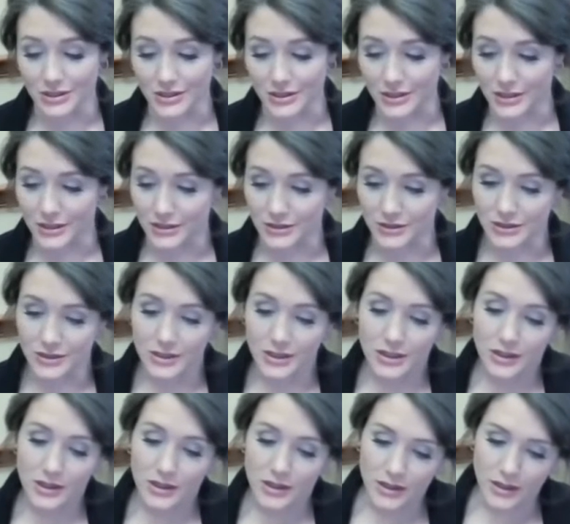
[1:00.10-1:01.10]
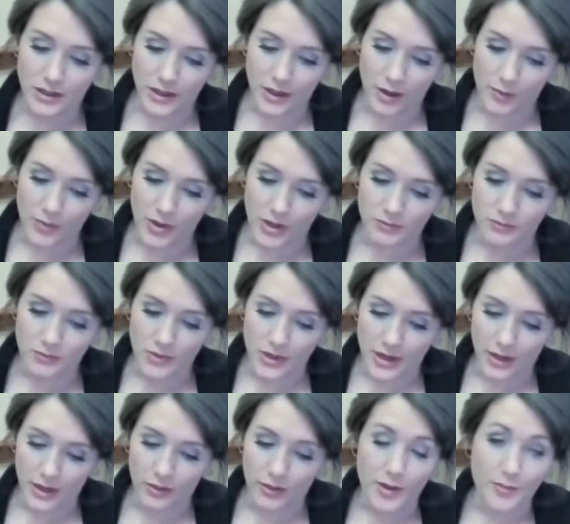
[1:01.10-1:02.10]
and years,
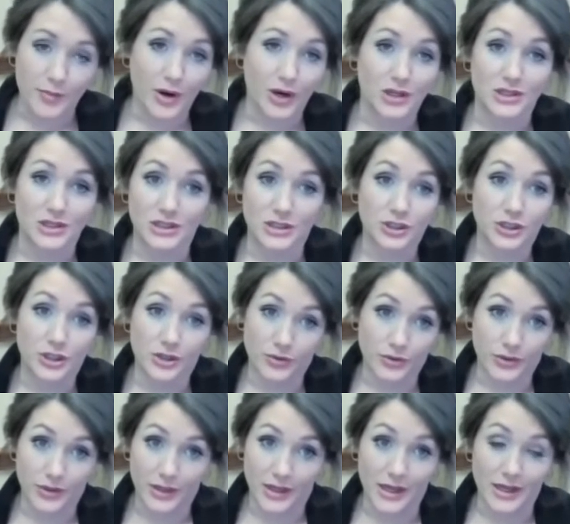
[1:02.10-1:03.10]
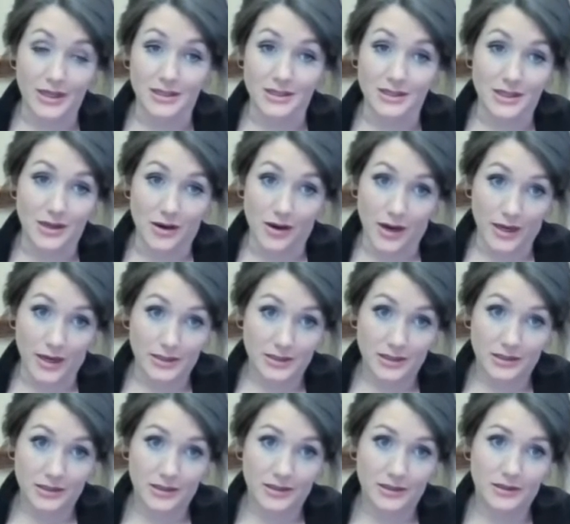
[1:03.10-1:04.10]
and a lay person generally is not.
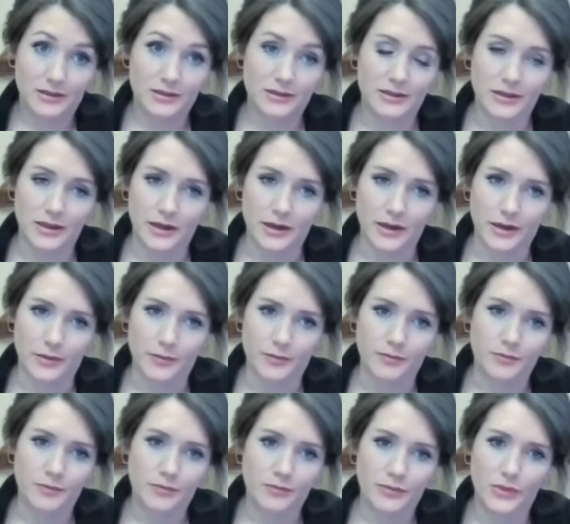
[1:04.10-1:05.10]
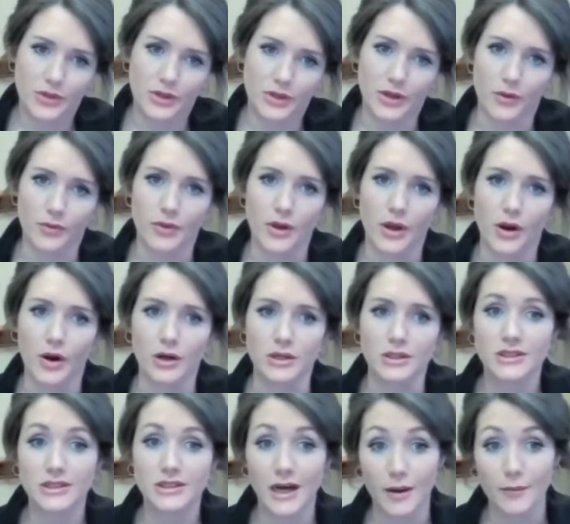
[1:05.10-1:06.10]
There are
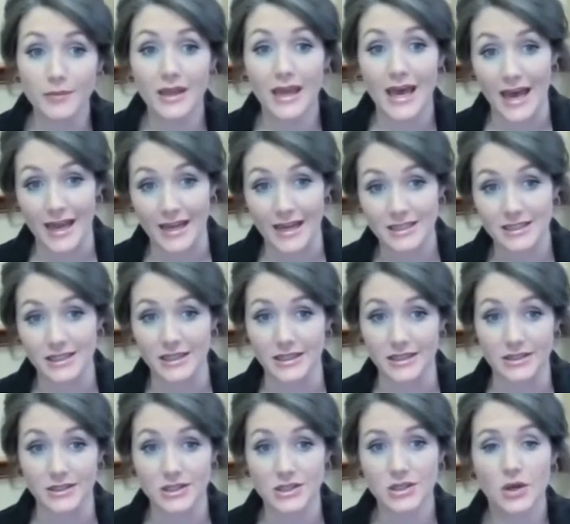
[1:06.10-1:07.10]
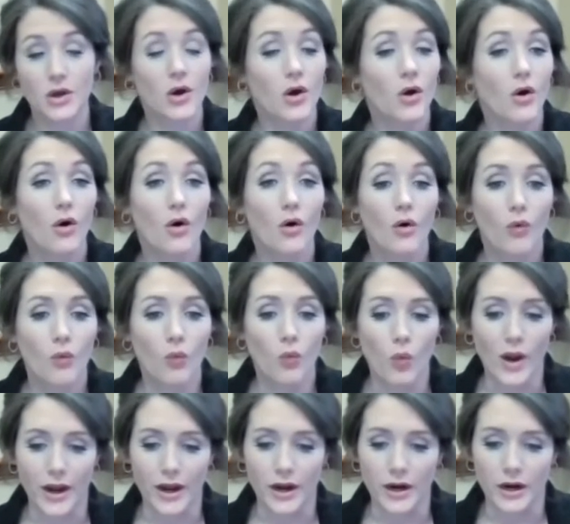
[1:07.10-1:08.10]
some cases
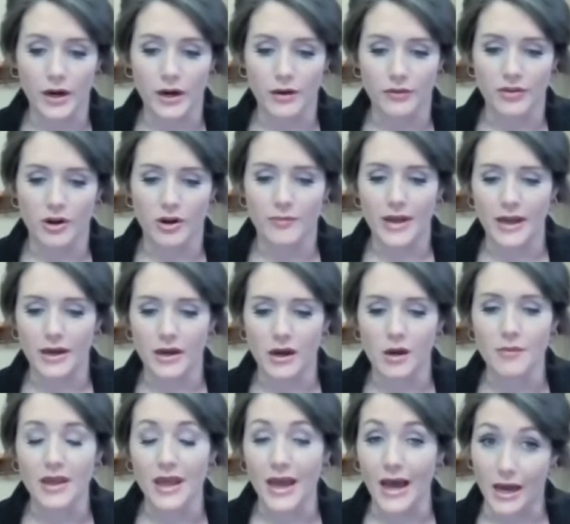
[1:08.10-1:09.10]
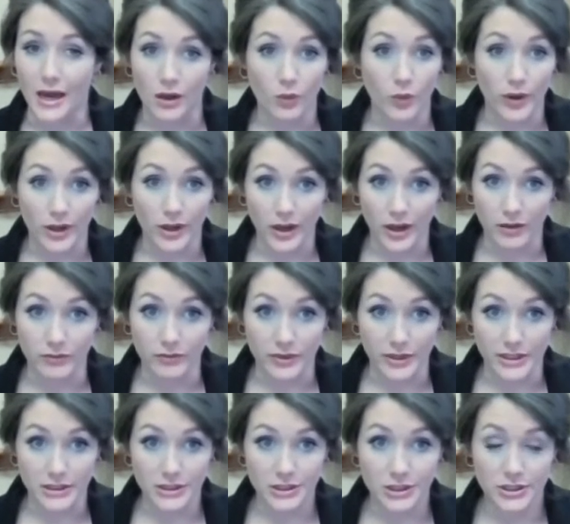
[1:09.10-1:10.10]
where there may not be adequate
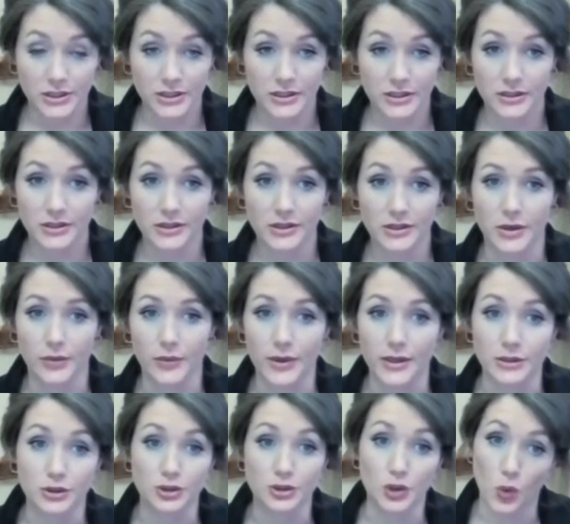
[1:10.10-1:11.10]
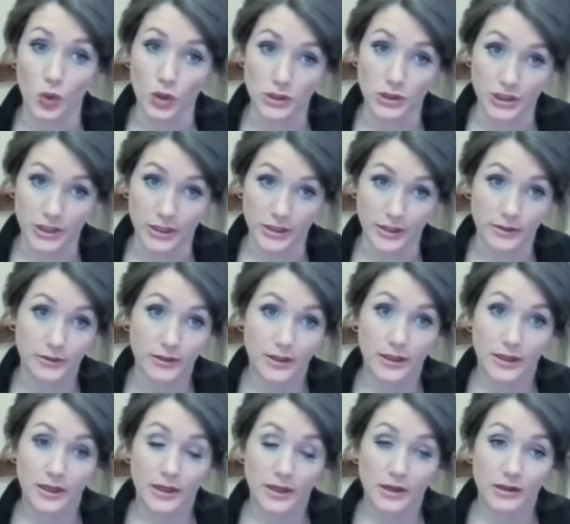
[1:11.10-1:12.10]
coverage. In Georgia,
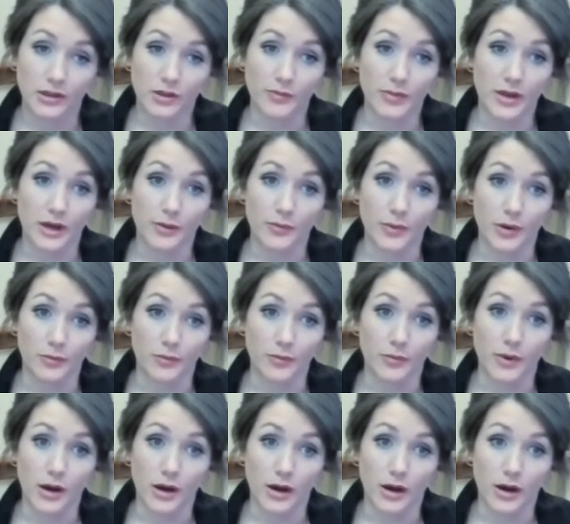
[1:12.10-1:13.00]
the minimum